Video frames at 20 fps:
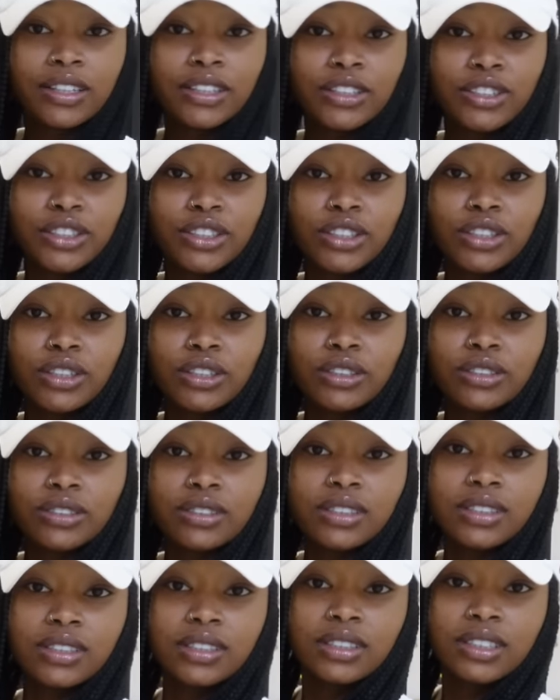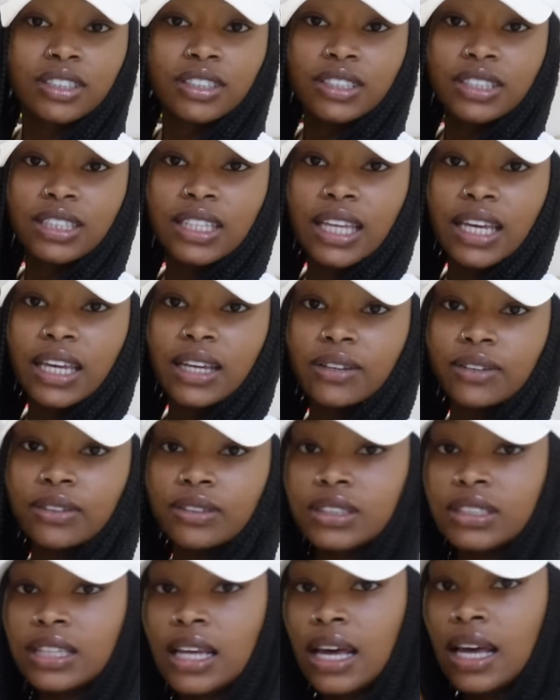shoes. Can you see the
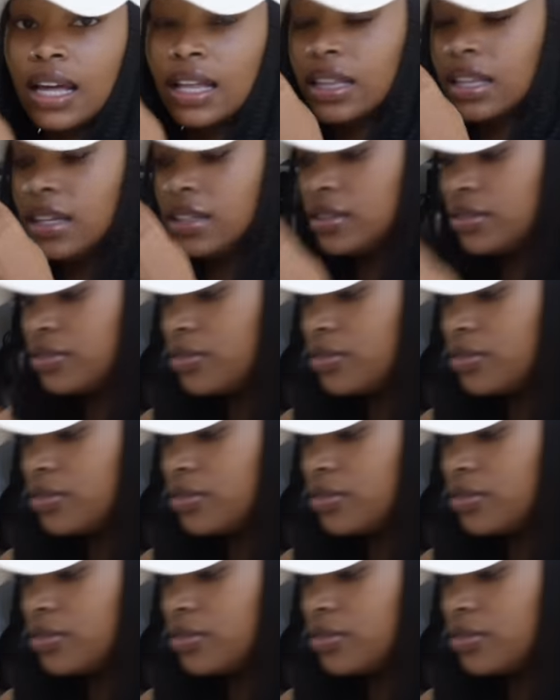heels? These are